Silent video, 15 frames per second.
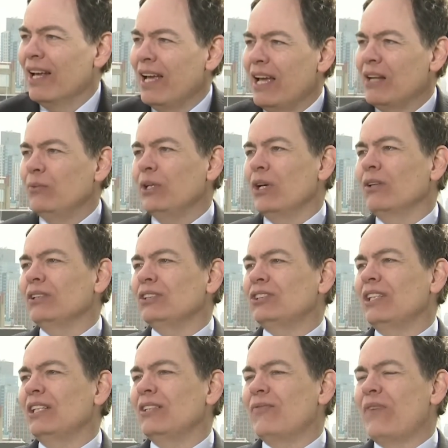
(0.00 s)
And we only
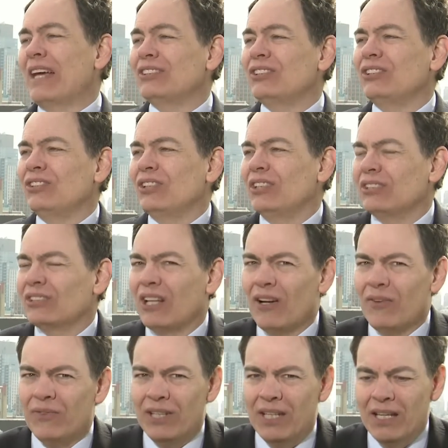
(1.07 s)
see the vestiges
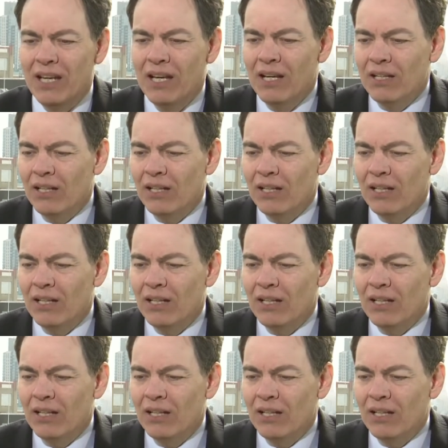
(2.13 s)
of the